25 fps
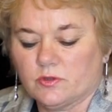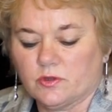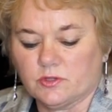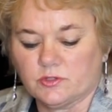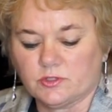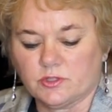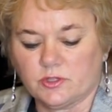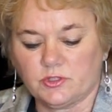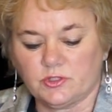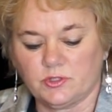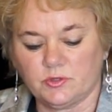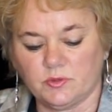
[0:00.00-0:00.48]

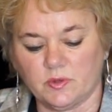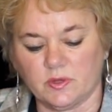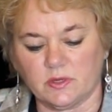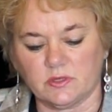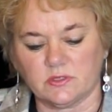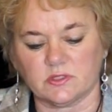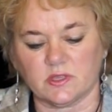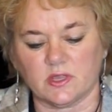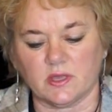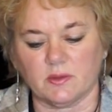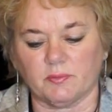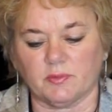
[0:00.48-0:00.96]
those are two
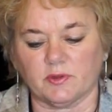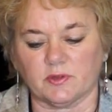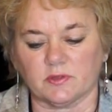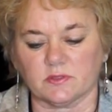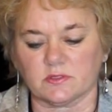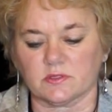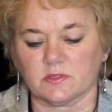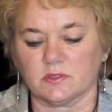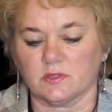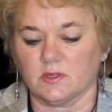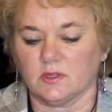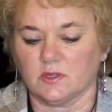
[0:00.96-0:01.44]

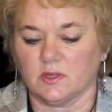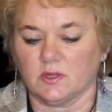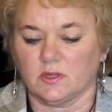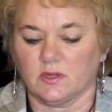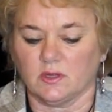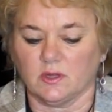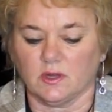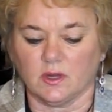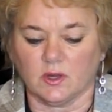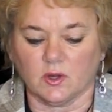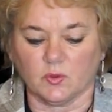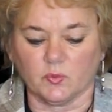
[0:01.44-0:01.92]
examples.
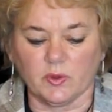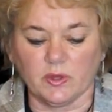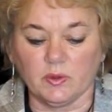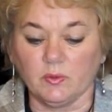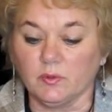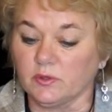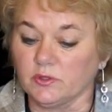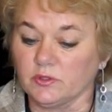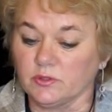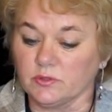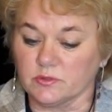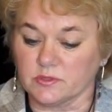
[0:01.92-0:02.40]
We
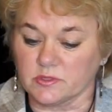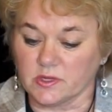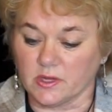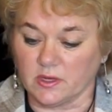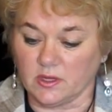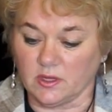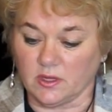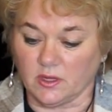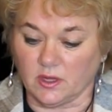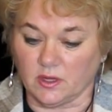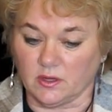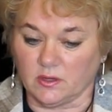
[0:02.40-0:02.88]
will use
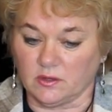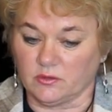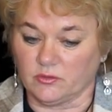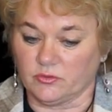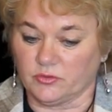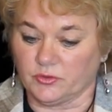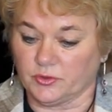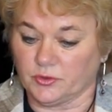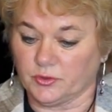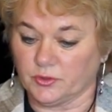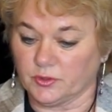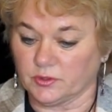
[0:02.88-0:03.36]
any kind
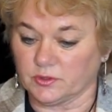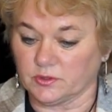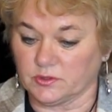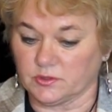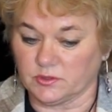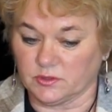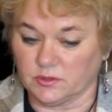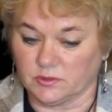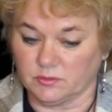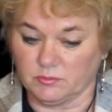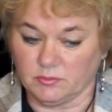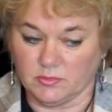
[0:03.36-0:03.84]
of
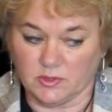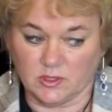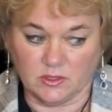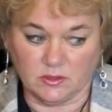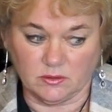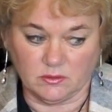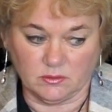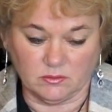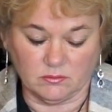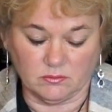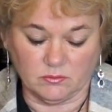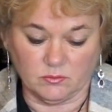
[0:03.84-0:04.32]
cooked
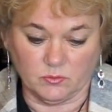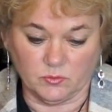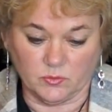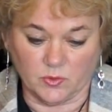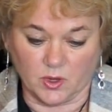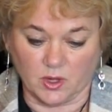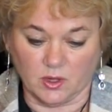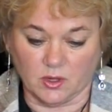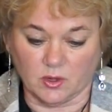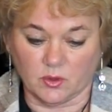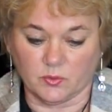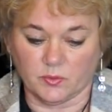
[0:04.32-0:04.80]
meat
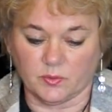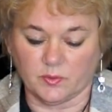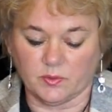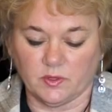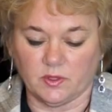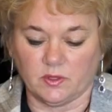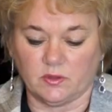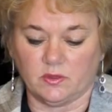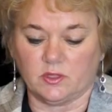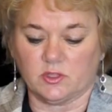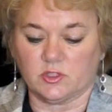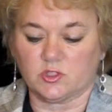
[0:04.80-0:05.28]

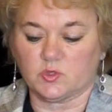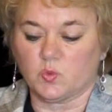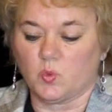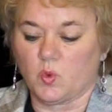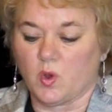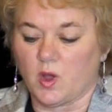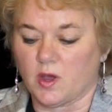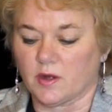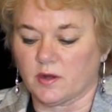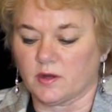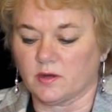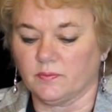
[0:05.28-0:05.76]
in this
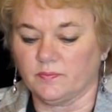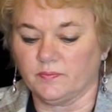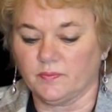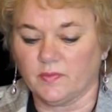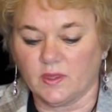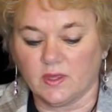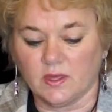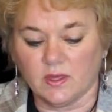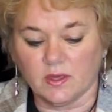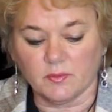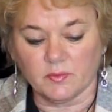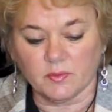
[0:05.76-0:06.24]
water
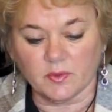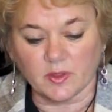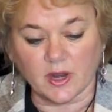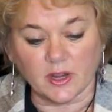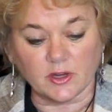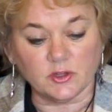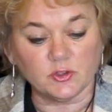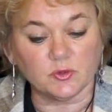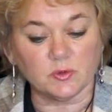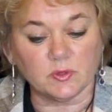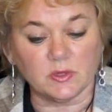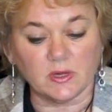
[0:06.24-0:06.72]
that
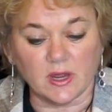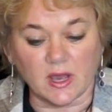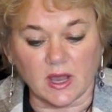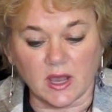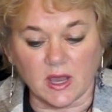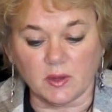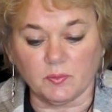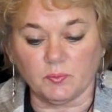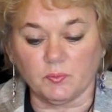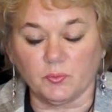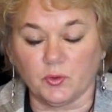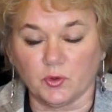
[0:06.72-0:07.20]
I do
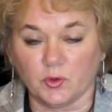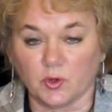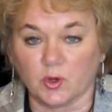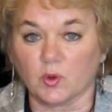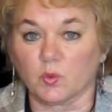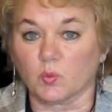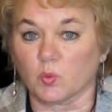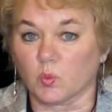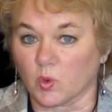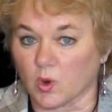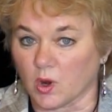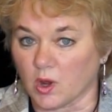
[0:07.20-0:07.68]
not
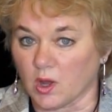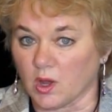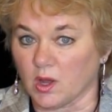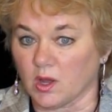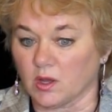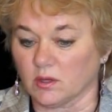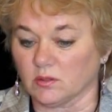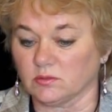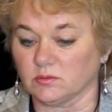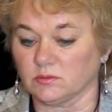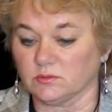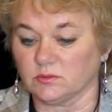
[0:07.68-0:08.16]
put
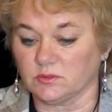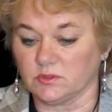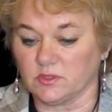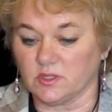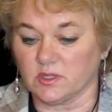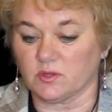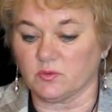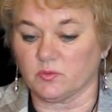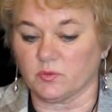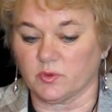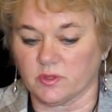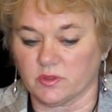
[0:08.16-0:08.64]
raw
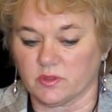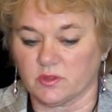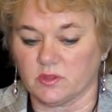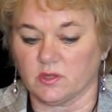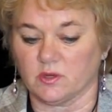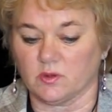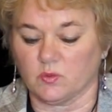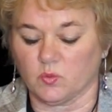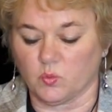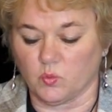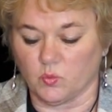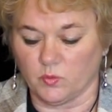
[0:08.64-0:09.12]
in with
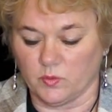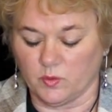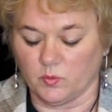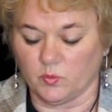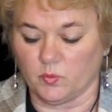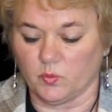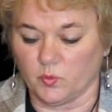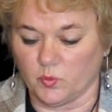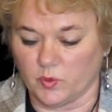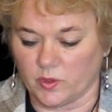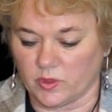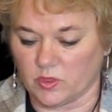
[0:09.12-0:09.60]

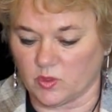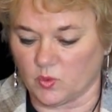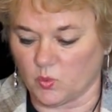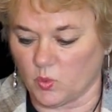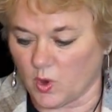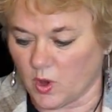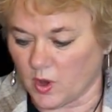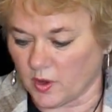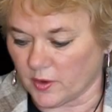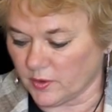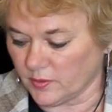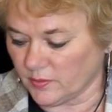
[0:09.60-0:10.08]
the
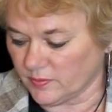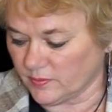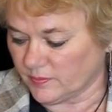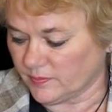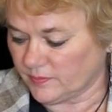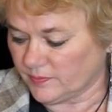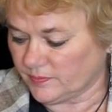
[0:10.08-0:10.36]
water.